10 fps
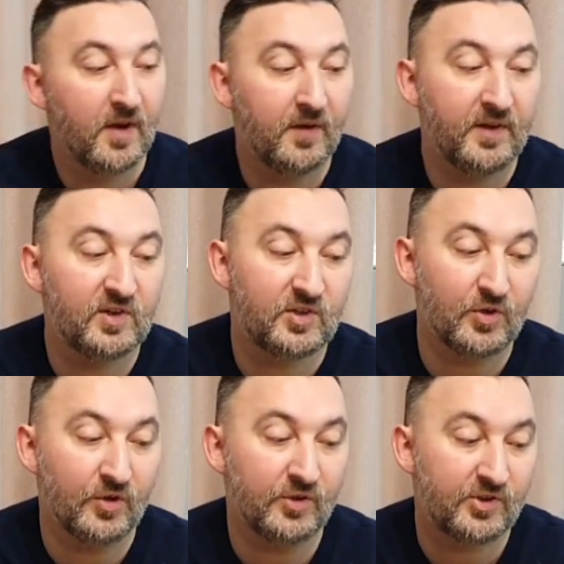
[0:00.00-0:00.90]
Now this
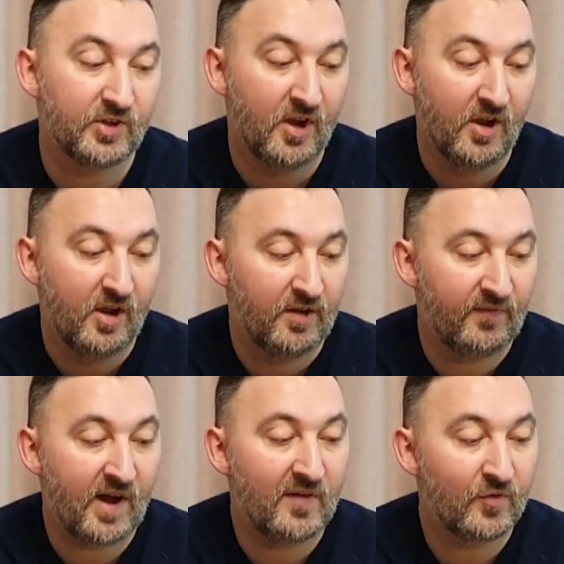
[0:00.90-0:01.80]
does
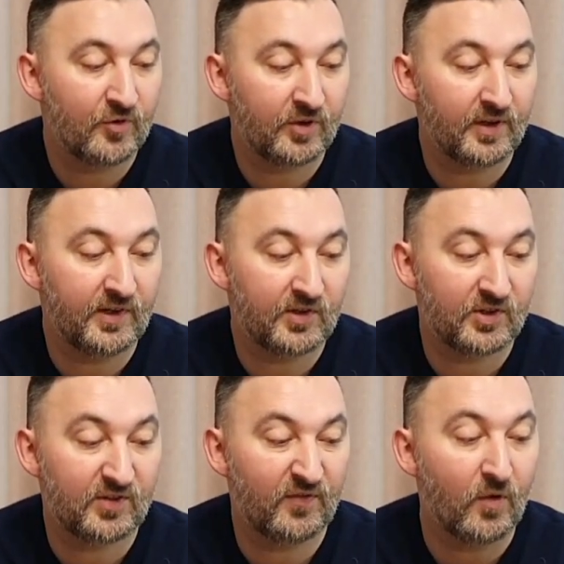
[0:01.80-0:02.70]
500
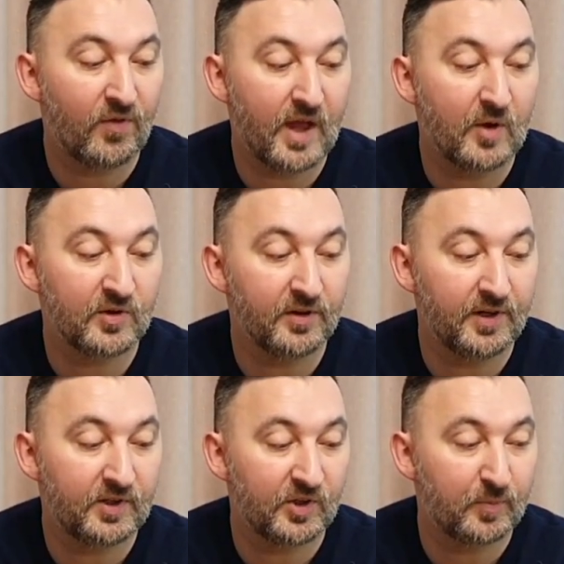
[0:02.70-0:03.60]
litres to 4,000
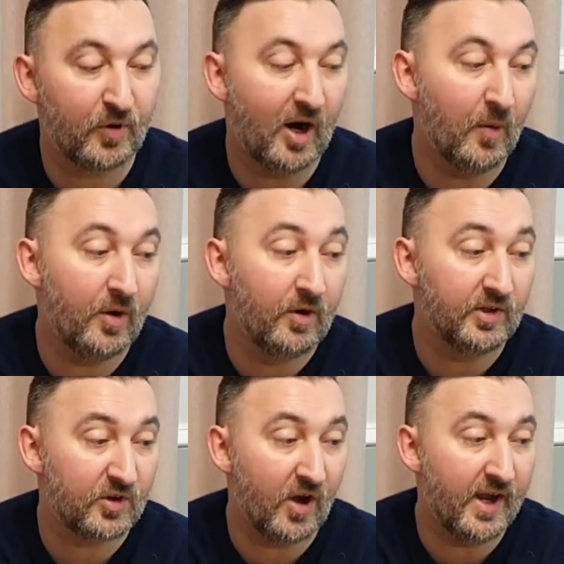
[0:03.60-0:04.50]
litres per hour.
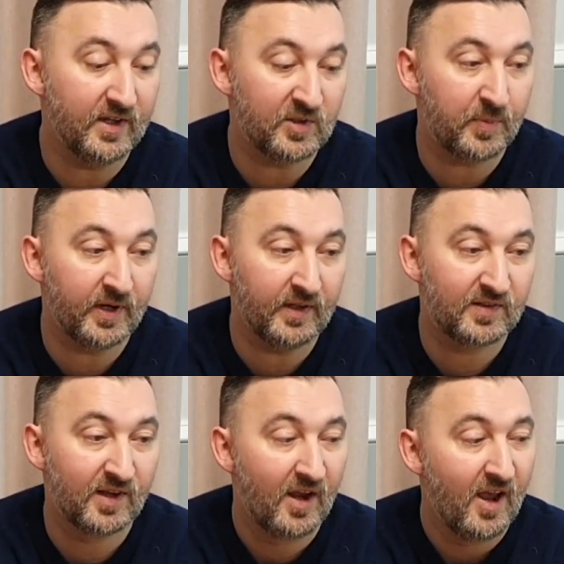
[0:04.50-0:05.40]
It's got 8
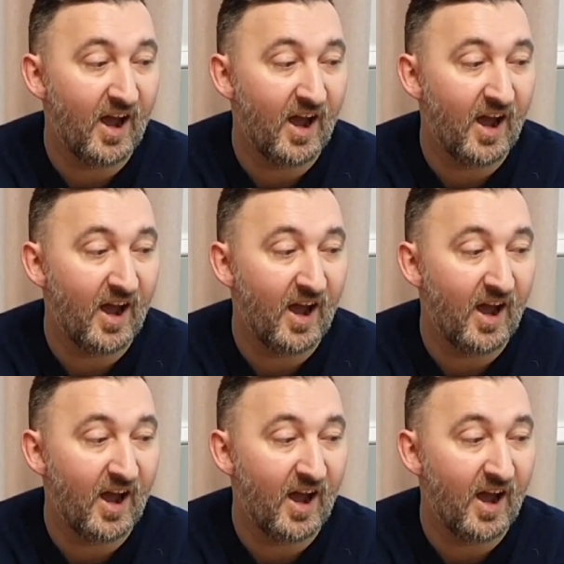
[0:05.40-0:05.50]
speeds.